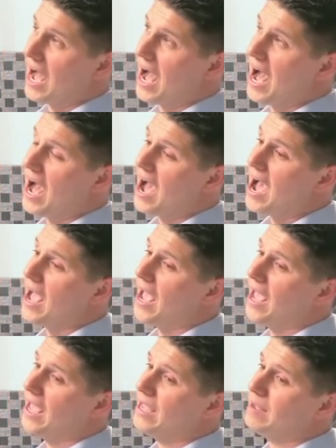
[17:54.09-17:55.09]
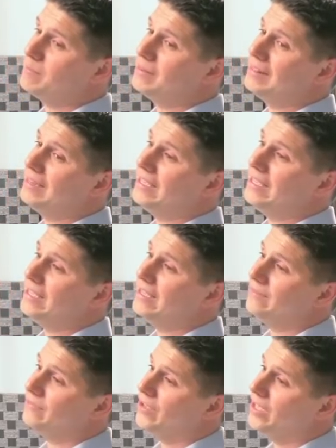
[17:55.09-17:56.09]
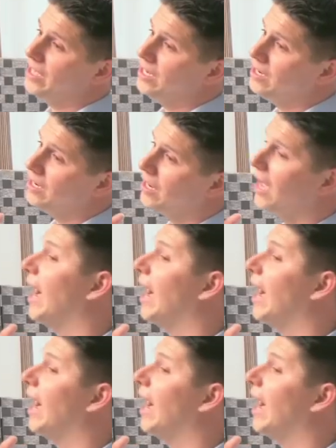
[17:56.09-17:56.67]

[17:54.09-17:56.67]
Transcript: I believe in,